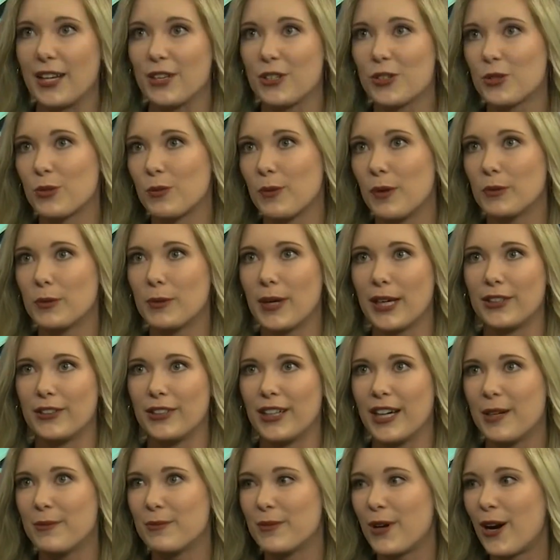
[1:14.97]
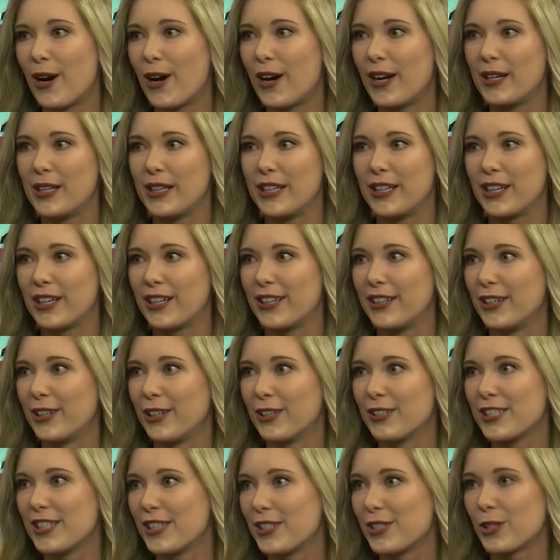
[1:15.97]
I just remember my grandma and, and
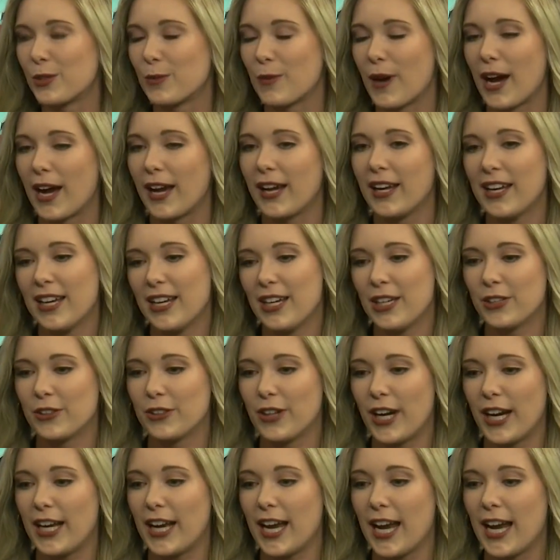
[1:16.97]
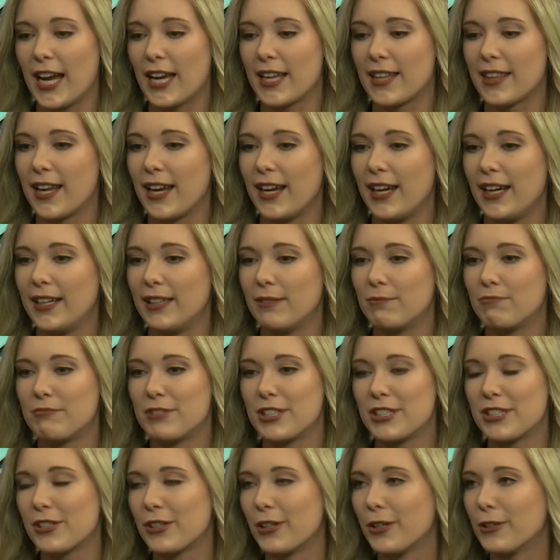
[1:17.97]
her sister, my great aunt, they
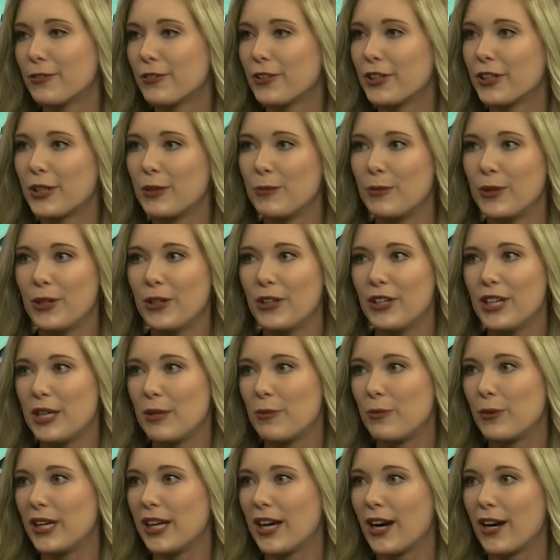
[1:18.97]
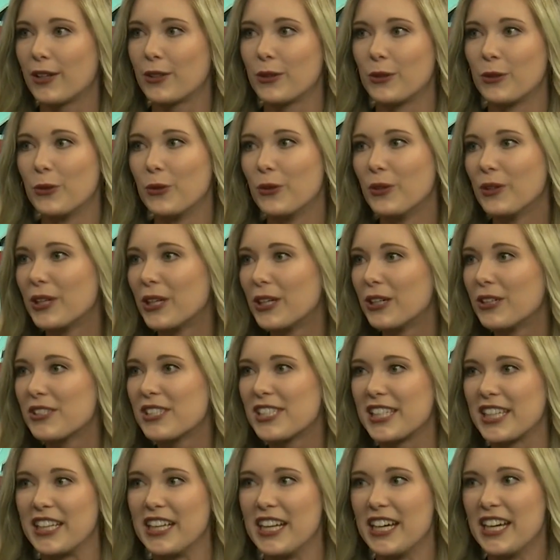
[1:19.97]
just cooked for the community. We got
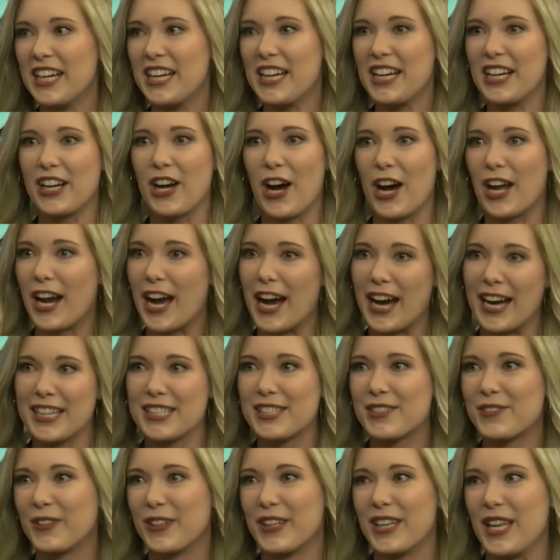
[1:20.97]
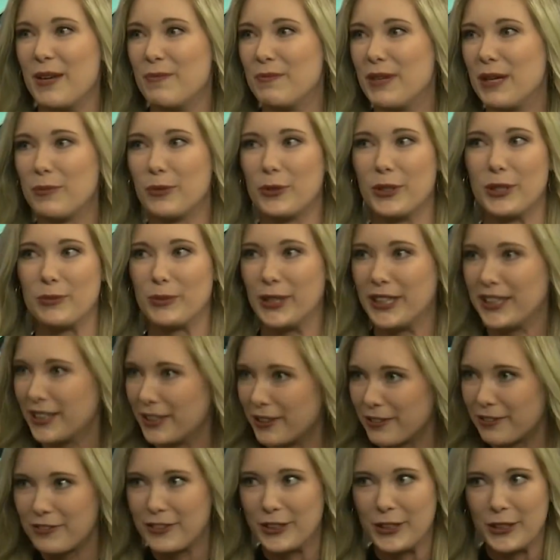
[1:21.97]
coolers and got ice for them. People would bring
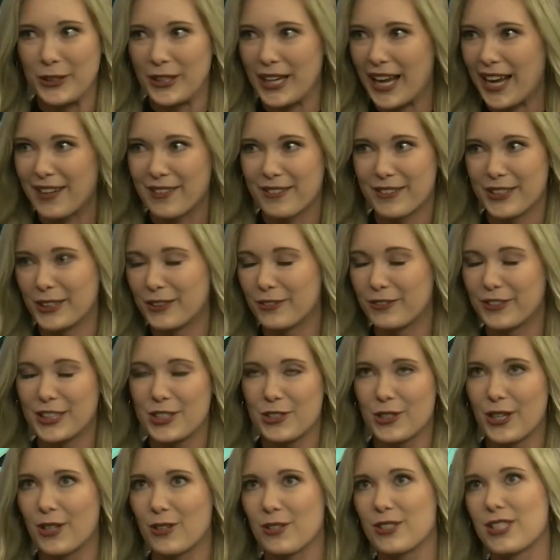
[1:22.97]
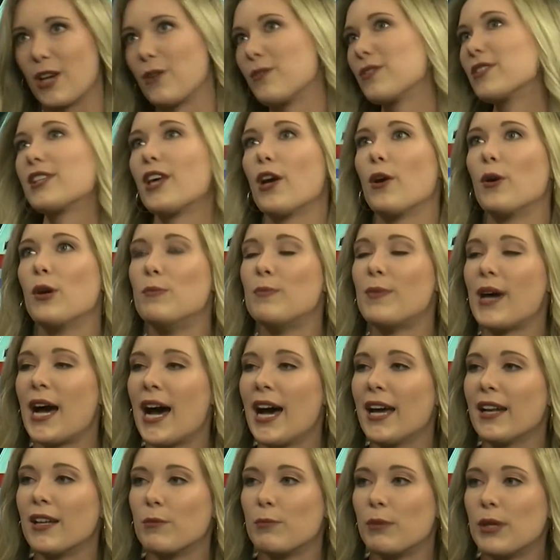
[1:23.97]
their food out of their refrigerators that was going
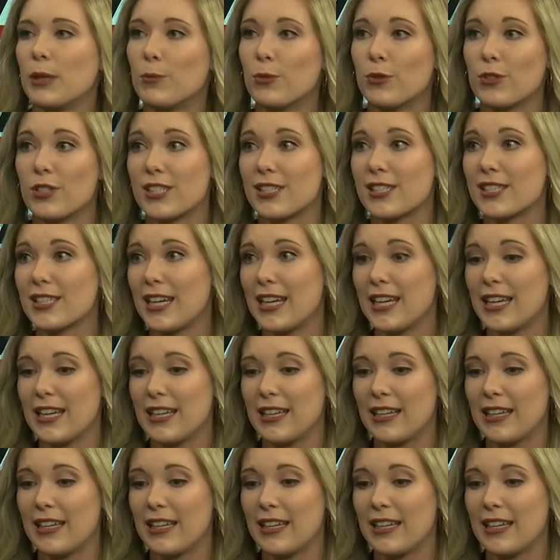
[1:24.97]
bad, and people just